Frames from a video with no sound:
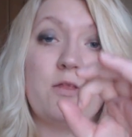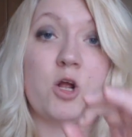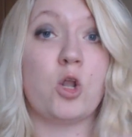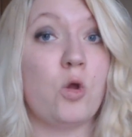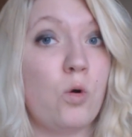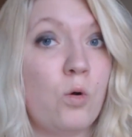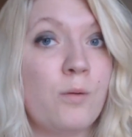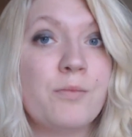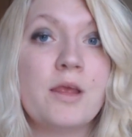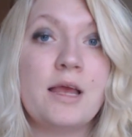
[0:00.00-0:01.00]
it the
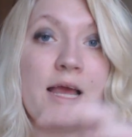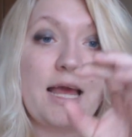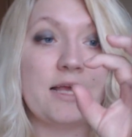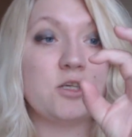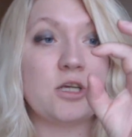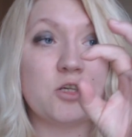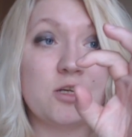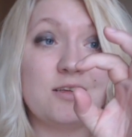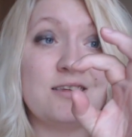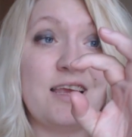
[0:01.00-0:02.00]
claw, as
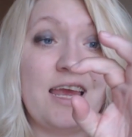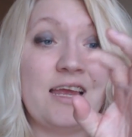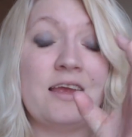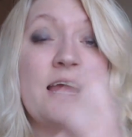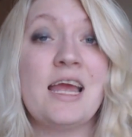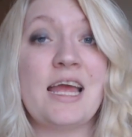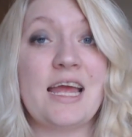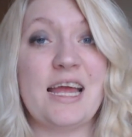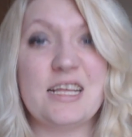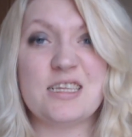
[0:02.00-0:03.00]
you can see,
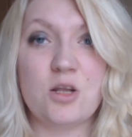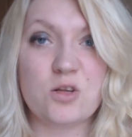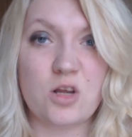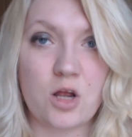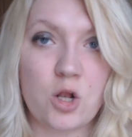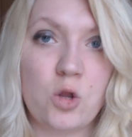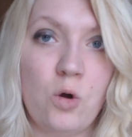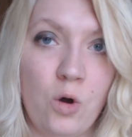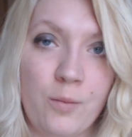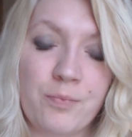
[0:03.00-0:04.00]
it looks like a
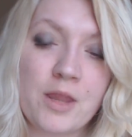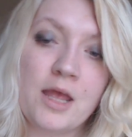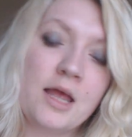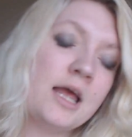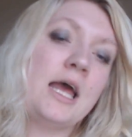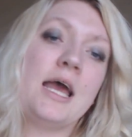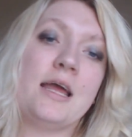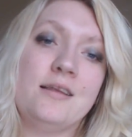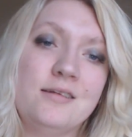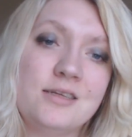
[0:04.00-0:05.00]
claw,
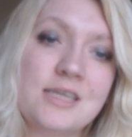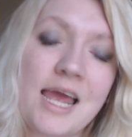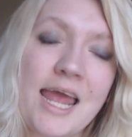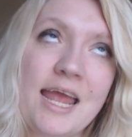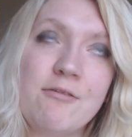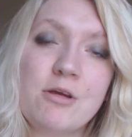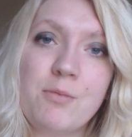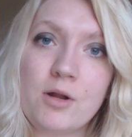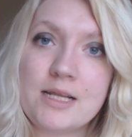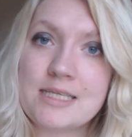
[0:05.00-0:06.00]
and
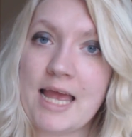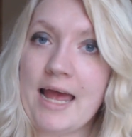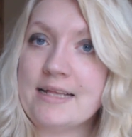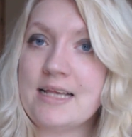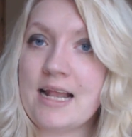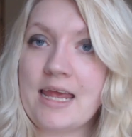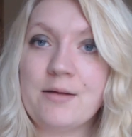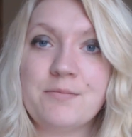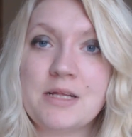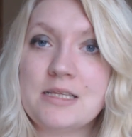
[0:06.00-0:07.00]
everybody stares at
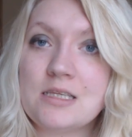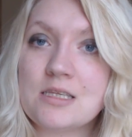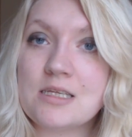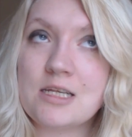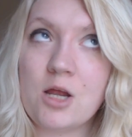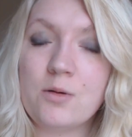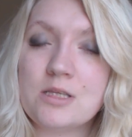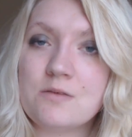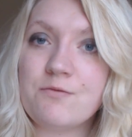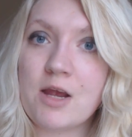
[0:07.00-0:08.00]
it.
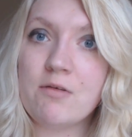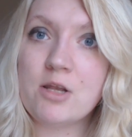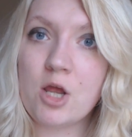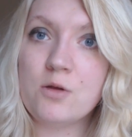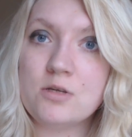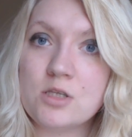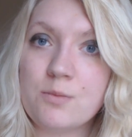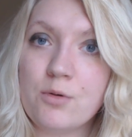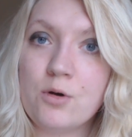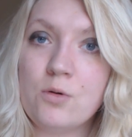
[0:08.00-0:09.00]
It's very
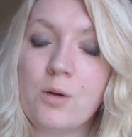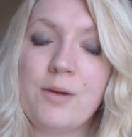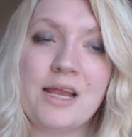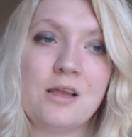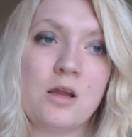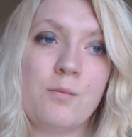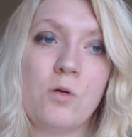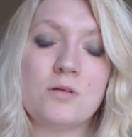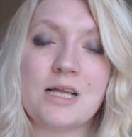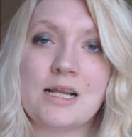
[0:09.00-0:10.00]
noticeable. I mean, I'm
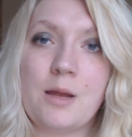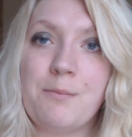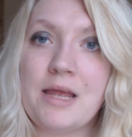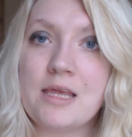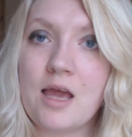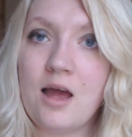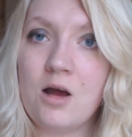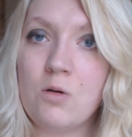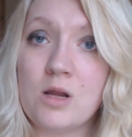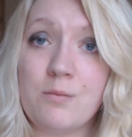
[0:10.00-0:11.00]
not exactly a big
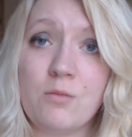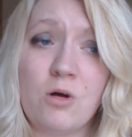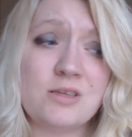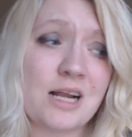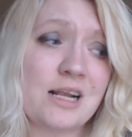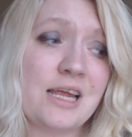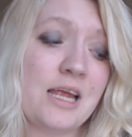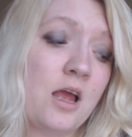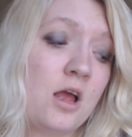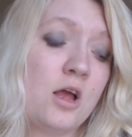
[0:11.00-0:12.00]
girl, and I'm not
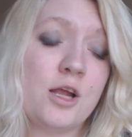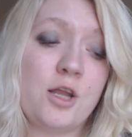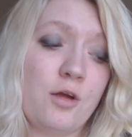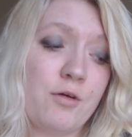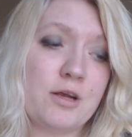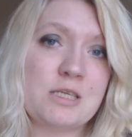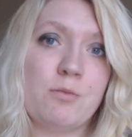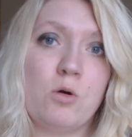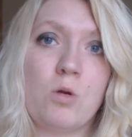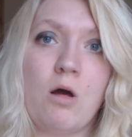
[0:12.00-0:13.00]
exactly, very
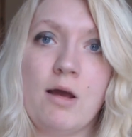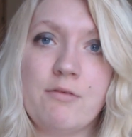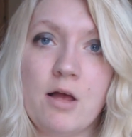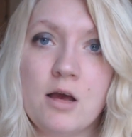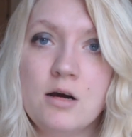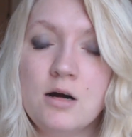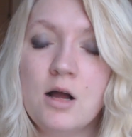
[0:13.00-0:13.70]
small either.